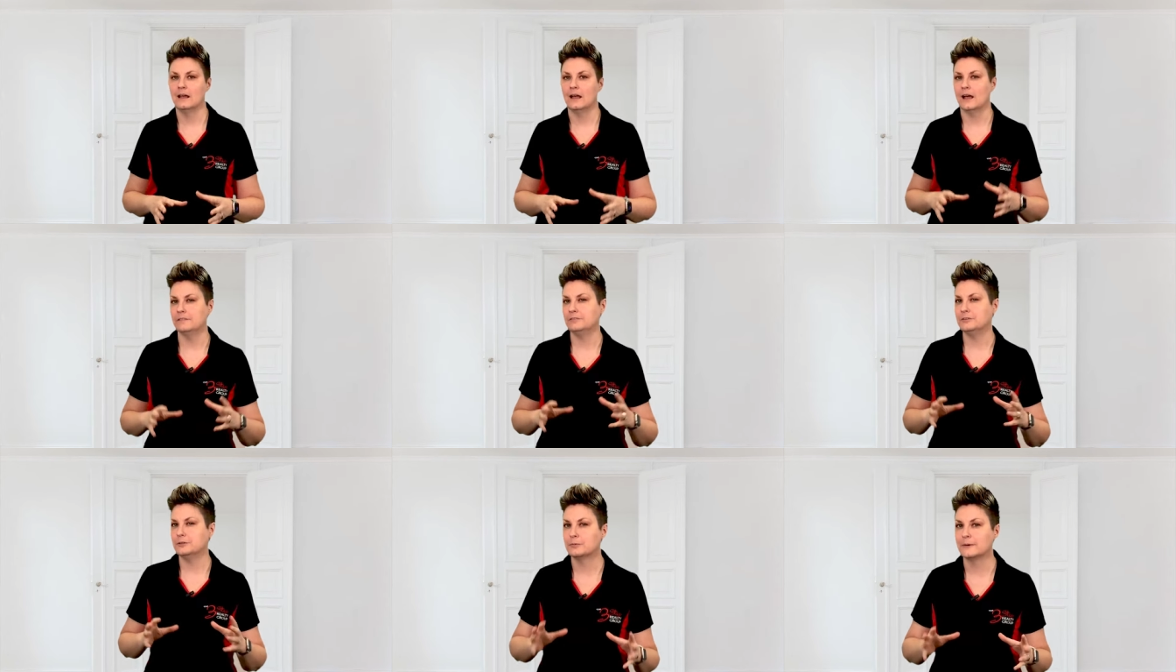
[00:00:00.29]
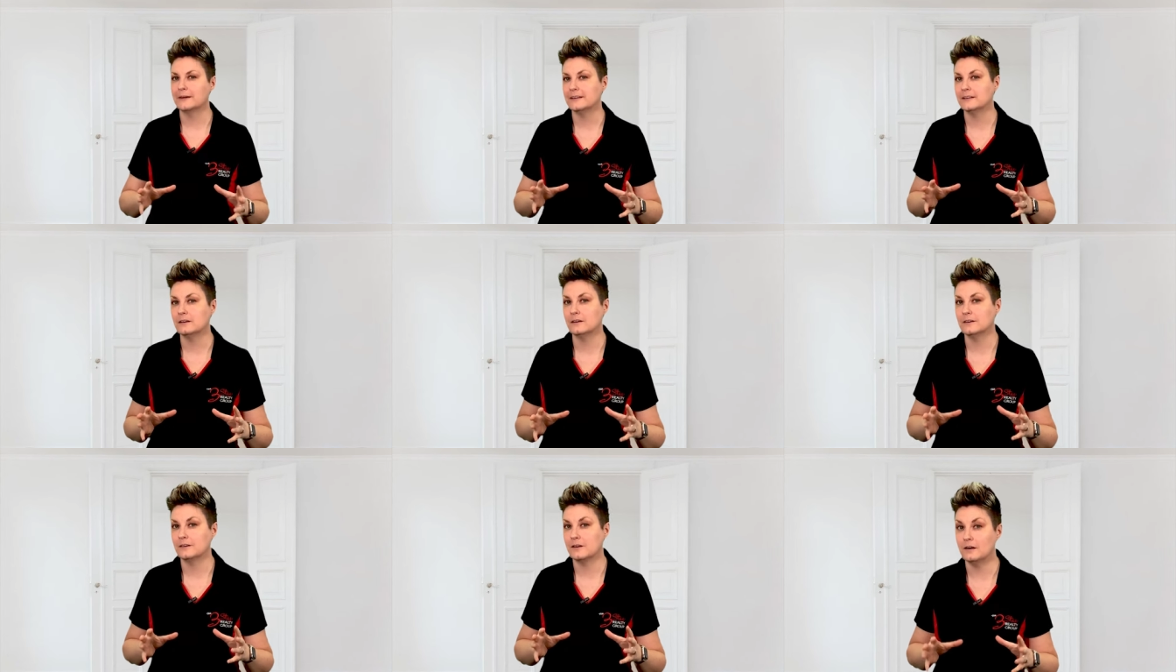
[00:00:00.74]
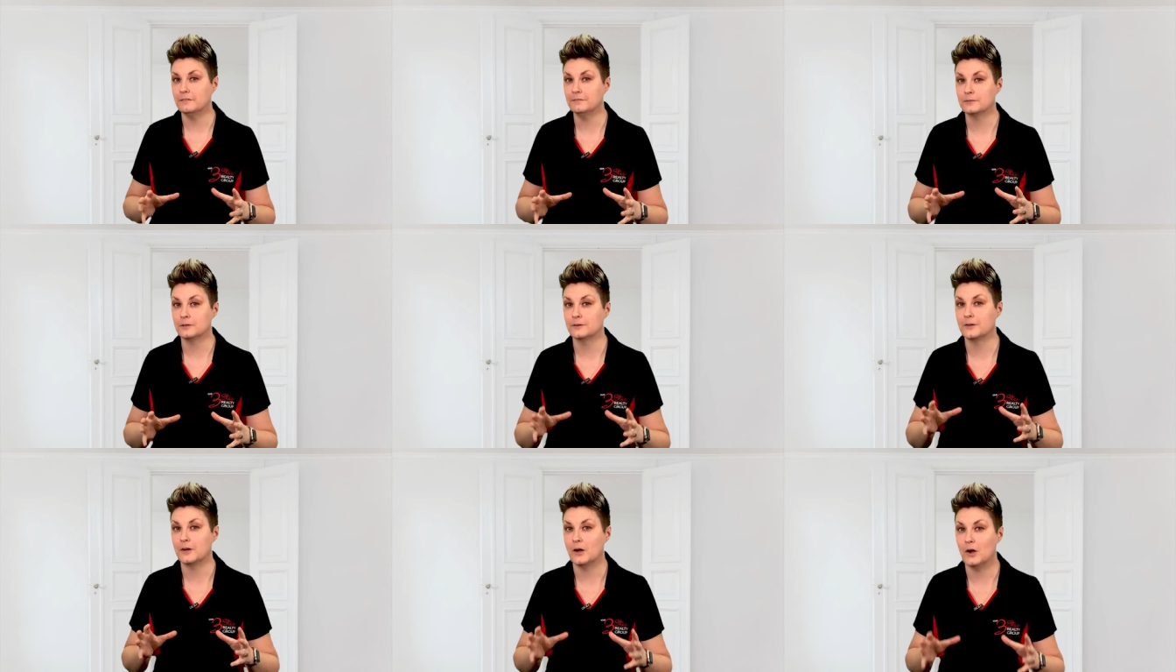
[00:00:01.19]
Have you written an
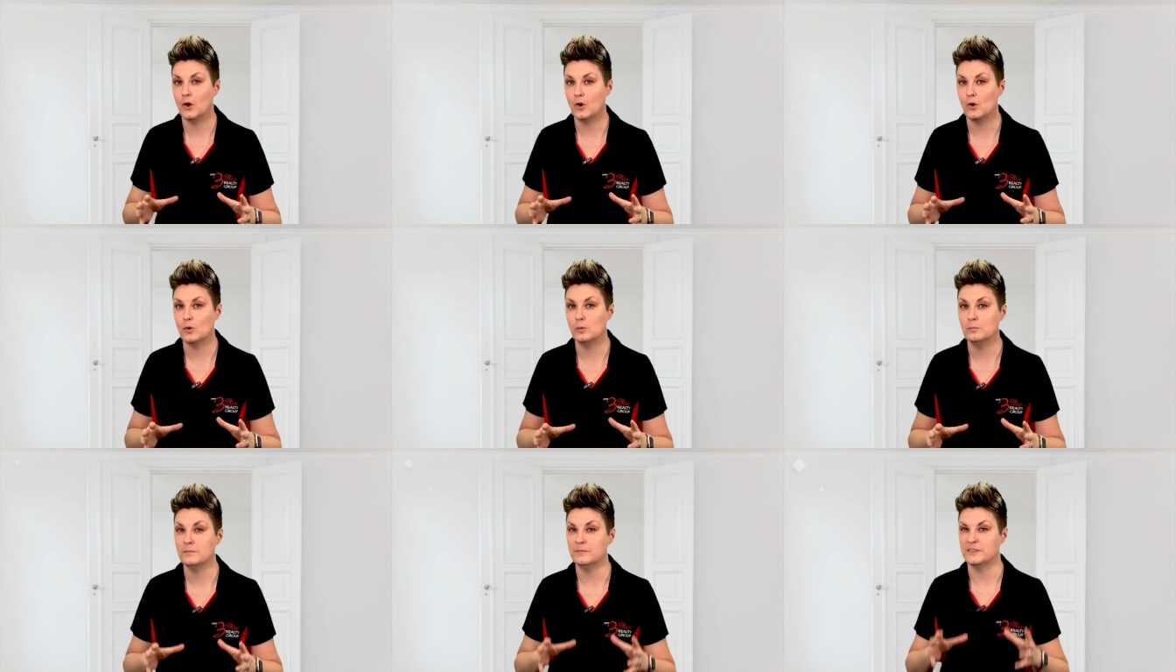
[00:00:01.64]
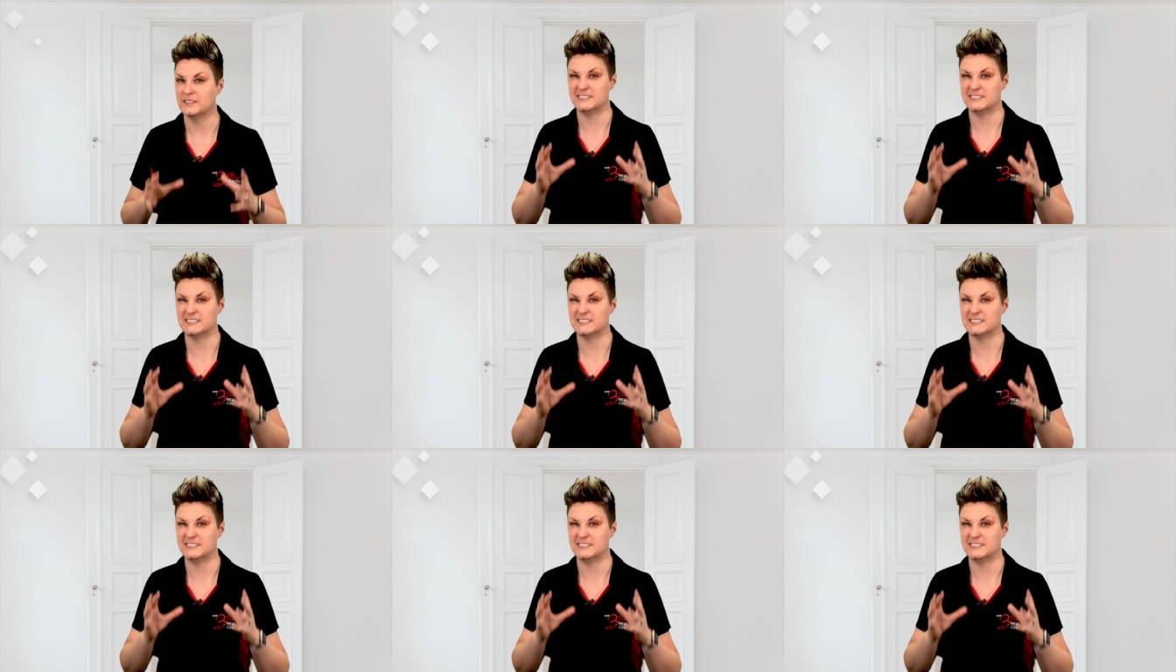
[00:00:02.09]
offer on a home,